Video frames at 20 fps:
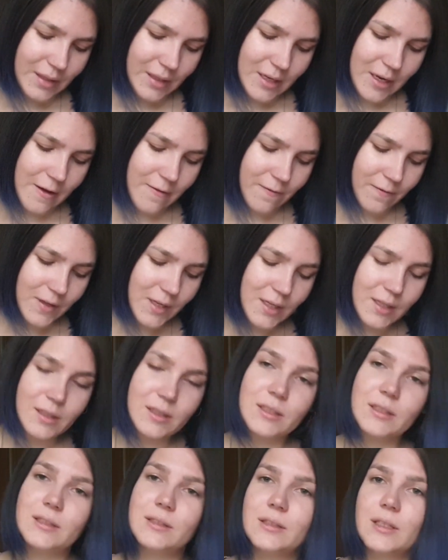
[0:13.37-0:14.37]
I feel
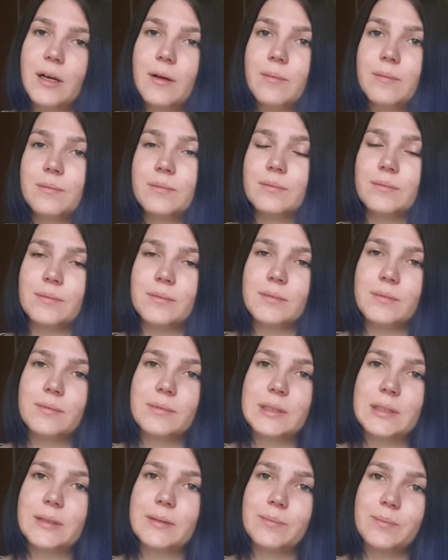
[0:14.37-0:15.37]
a
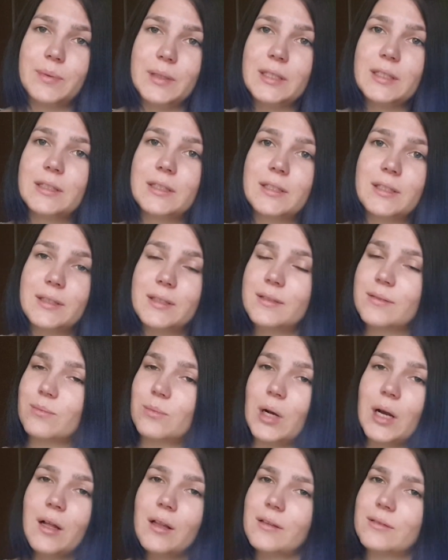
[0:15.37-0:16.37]
bit,
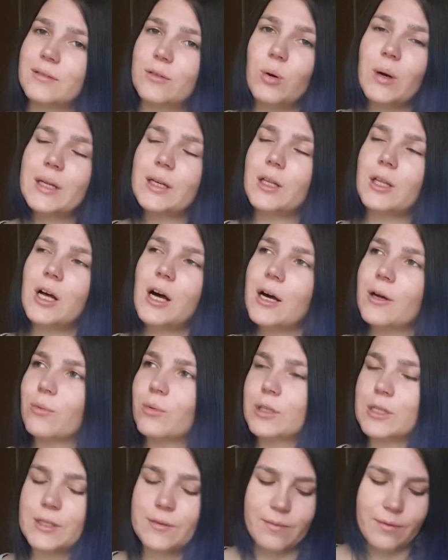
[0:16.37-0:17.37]
well, quite a lot
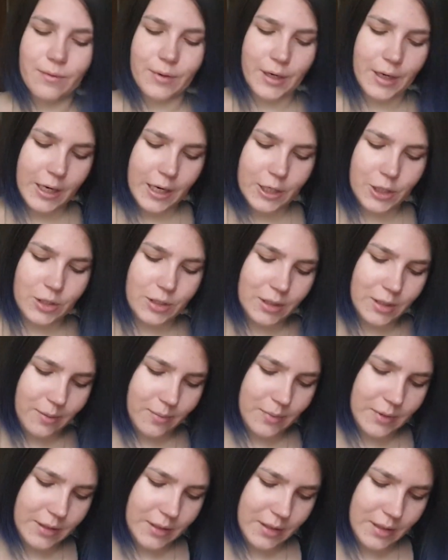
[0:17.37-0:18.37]
worse for wear actually,
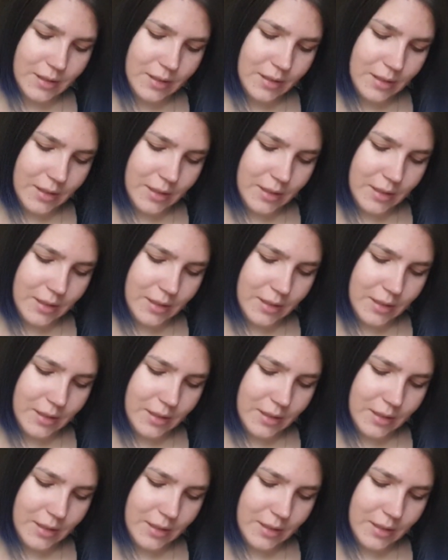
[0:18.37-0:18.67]
but